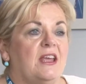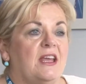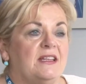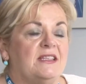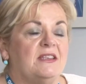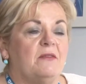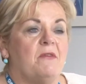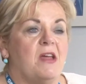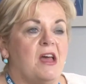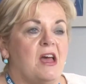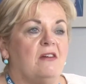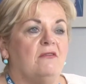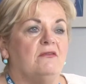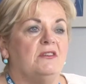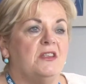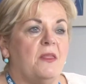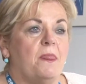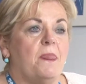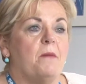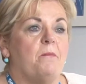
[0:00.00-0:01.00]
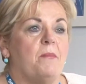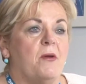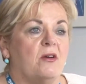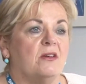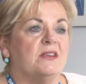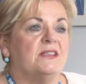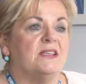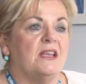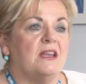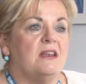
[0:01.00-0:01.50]
It's around the
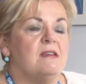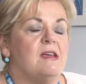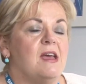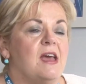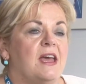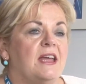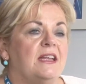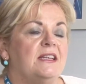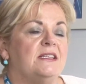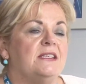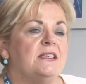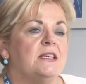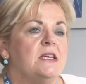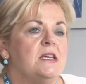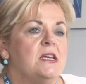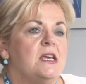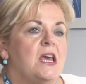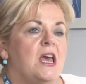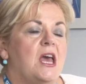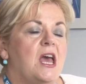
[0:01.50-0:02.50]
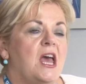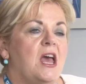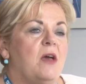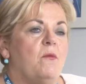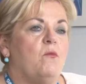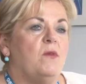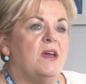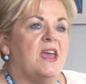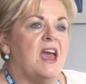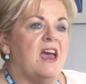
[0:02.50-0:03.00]
person.
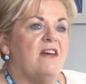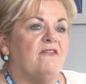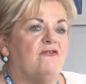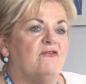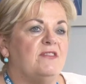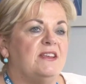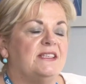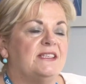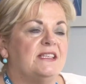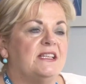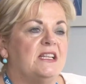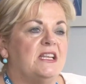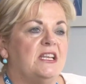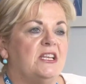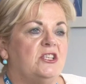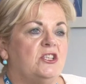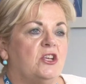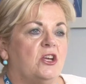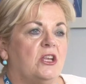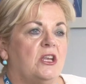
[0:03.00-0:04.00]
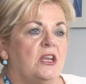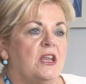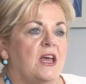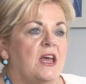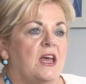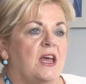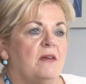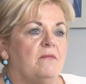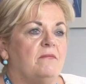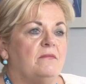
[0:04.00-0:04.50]
And we have recently
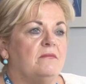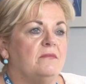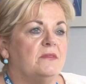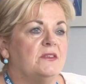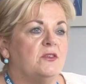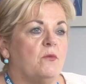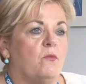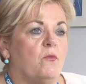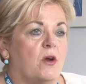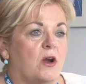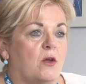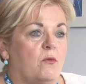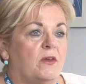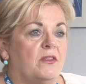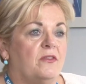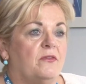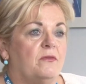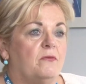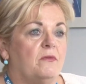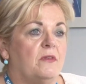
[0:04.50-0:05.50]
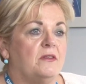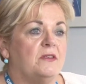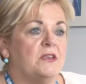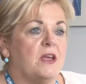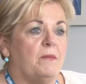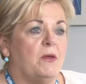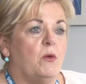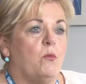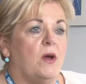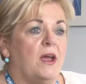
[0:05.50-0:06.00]
done some work with
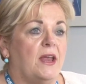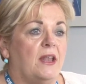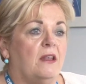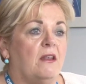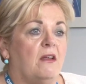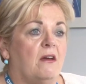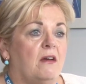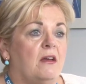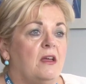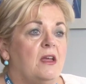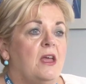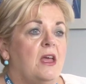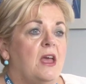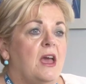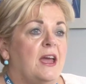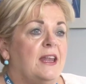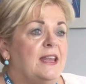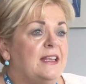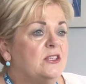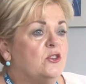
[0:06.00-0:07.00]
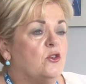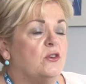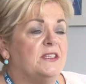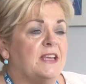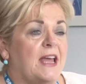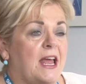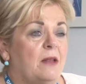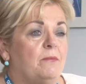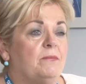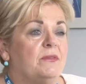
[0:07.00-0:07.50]
Tommy Whitelaw, and he's going to
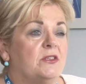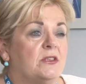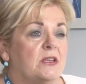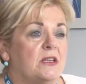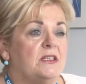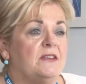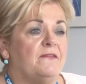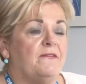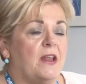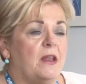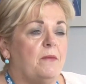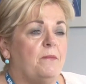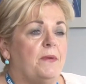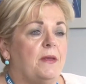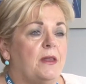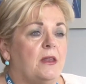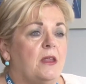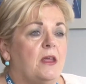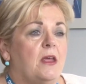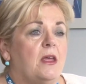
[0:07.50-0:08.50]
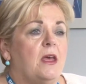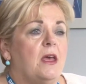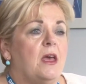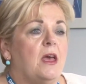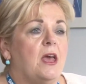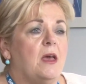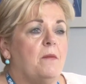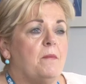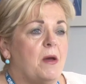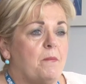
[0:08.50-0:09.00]
help us in developing
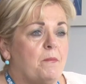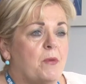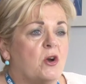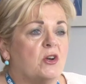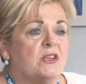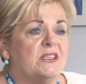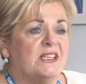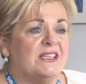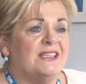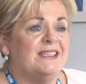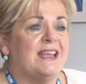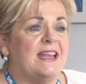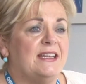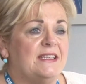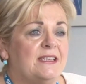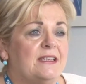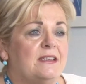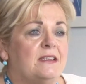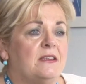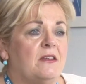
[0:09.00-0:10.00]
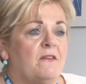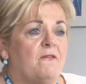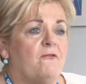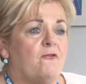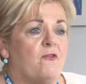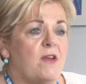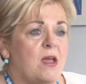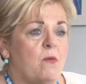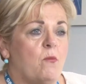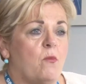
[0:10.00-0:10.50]
a person-centred
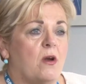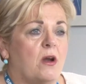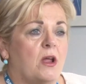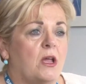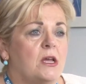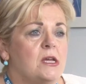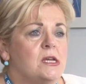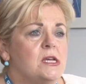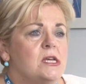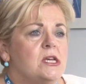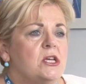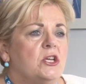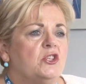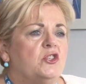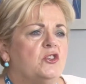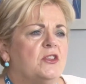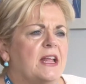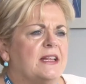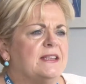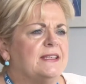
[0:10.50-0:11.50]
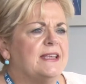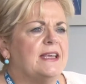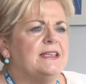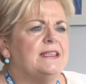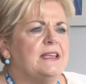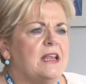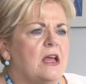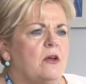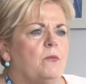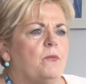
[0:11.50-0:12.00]
framework. So that's
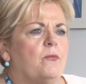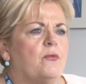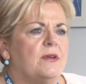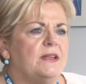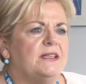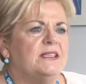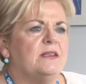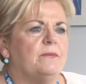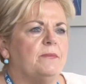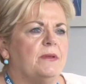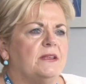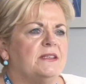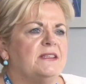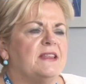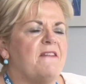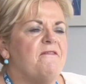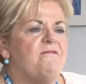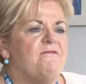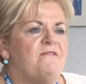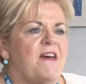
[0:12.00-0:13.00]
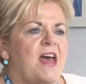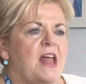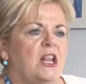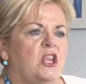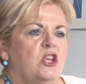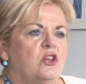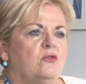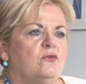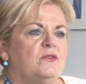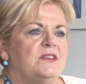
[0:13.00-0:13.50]
setting out principles that
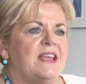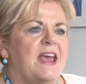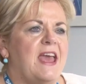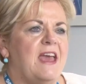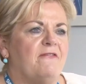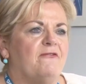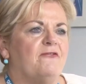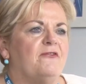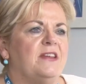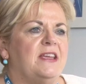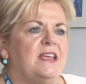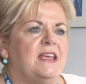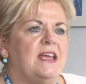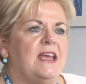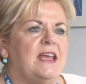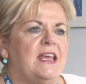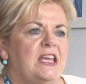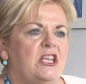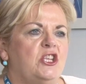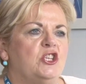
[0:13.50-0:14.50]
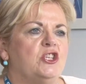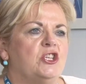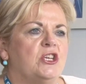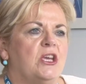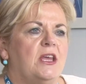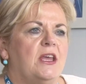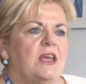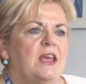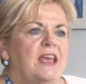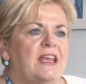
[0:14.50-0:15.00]
values each
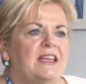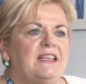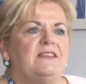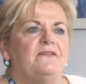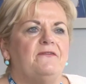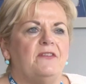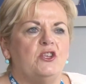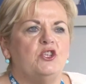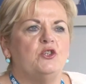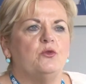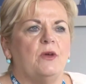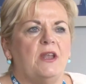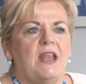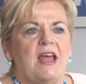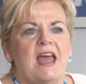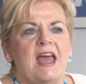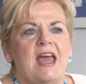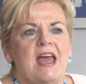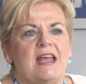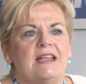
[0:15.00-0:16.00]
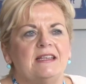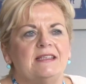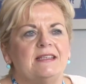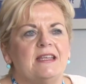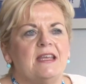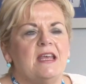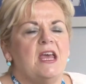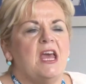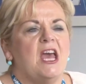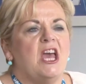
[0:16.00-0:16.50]
individual as
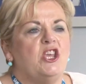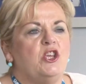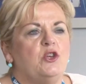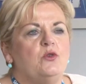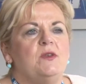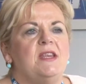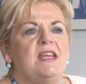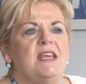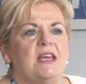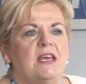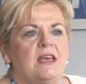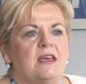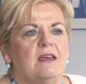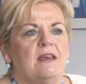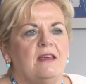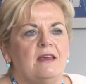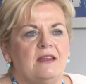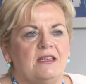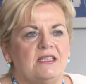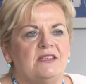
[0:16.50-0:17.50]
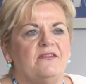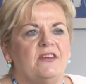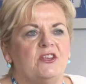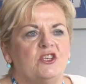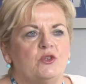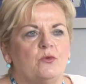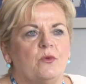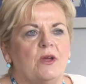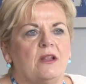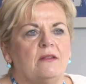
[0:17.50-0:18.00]
a unique
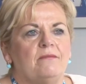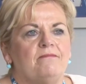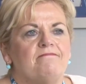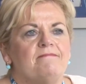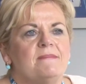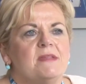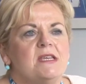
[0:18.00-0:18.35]
individual.